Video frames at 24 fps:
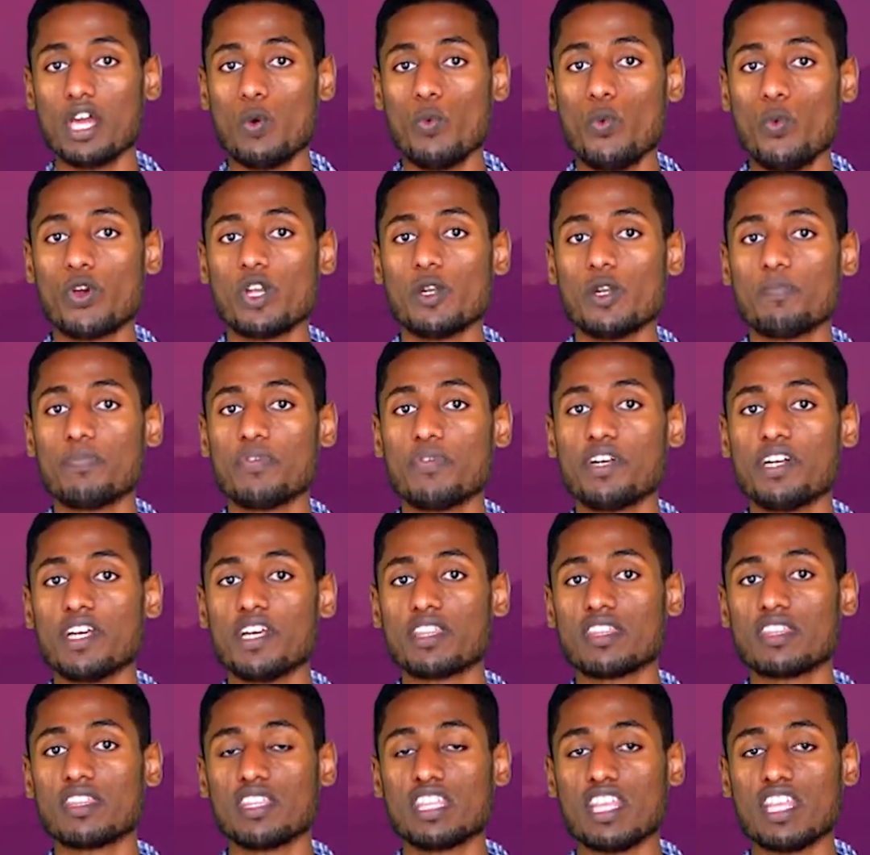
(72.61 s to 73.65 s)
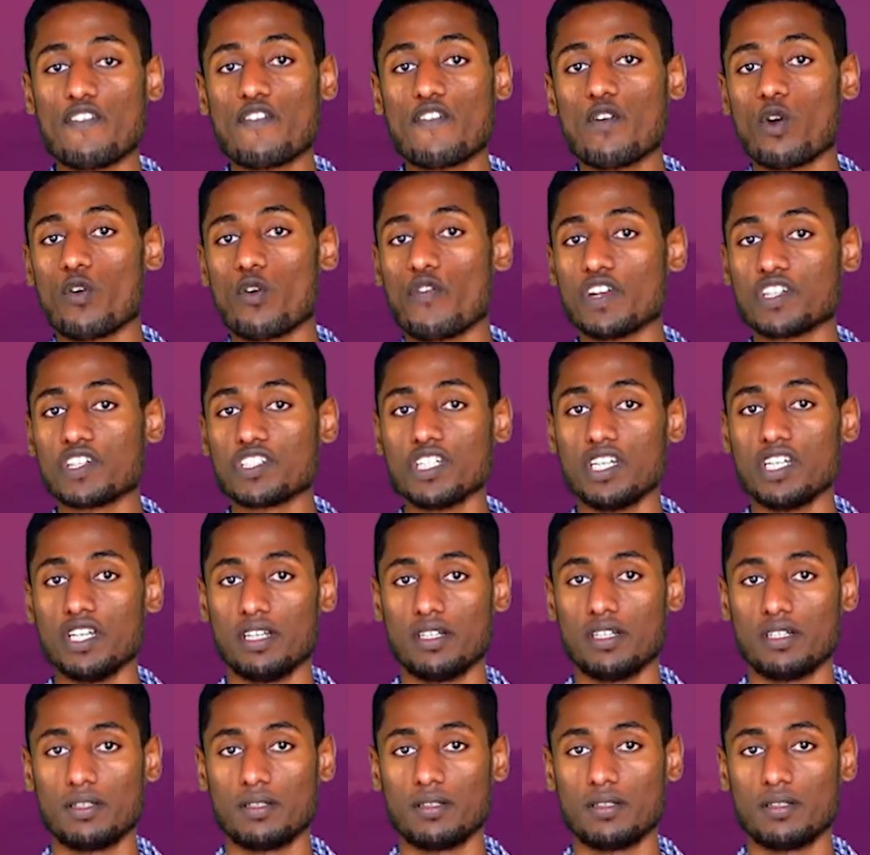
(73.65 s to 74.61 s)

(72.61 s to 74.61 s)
we could predict the floor of a scene,